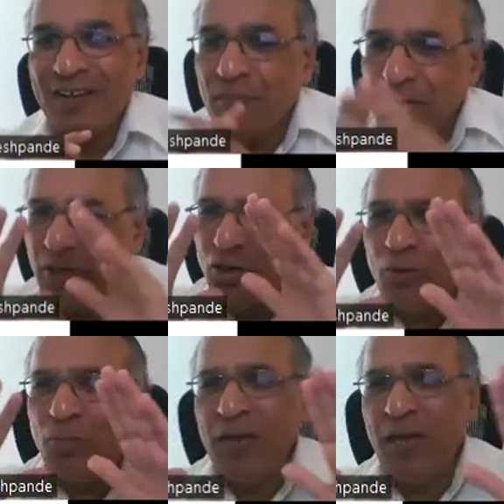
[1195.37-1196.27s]
Muscle
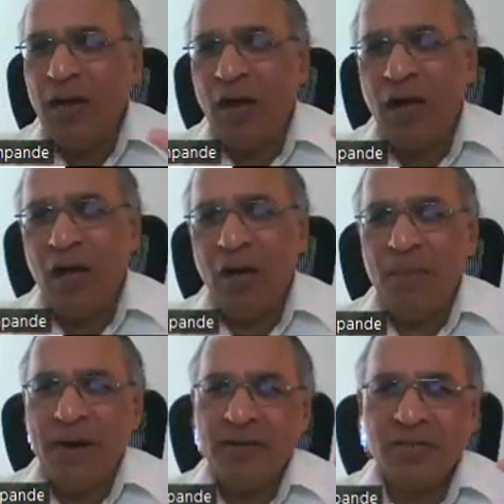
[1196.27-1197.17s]
should be in a calm
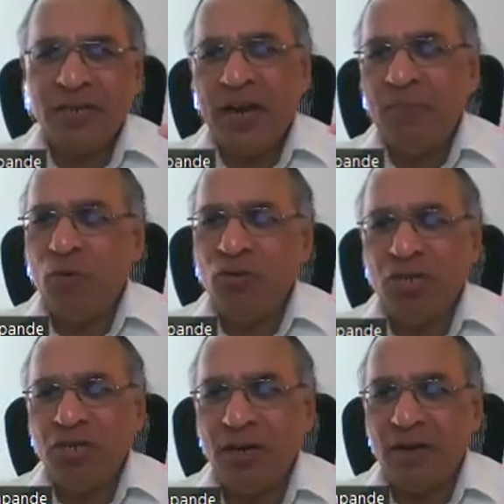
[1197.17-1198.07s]
and steady
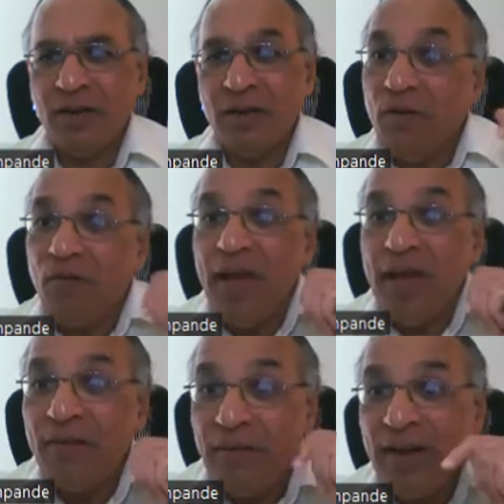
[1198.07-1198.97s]
position.
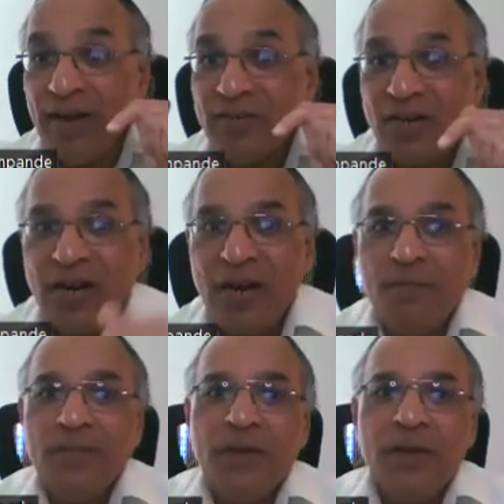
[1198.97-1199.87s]
Where it is needed?
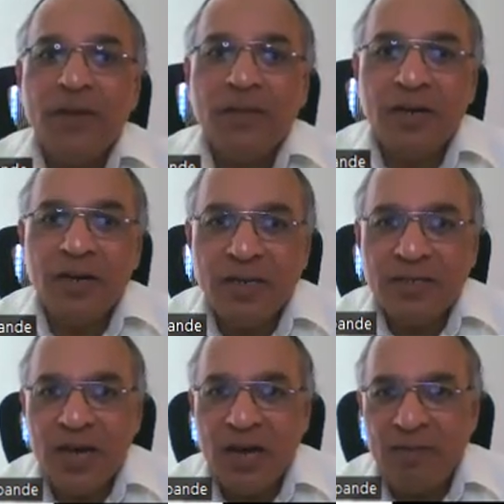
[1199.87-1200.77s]
The drugs
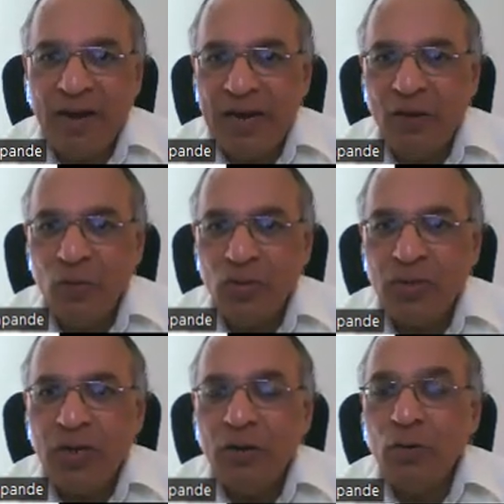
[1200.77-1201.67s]
are widely used
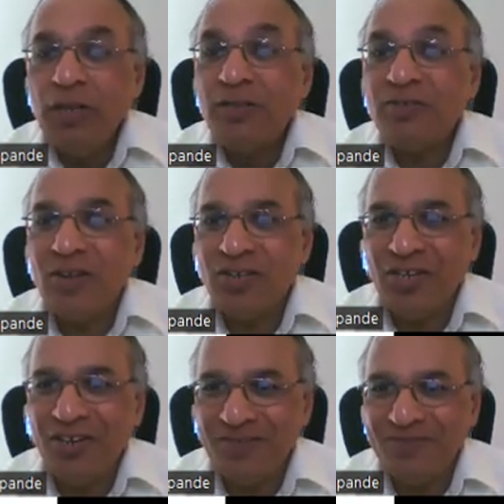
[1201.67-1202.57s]
during the
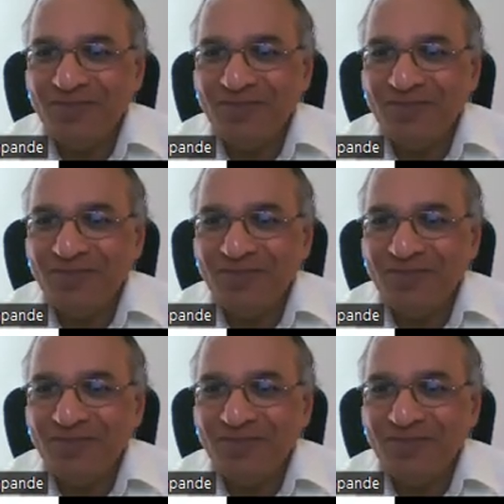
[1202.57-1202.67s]
surgery.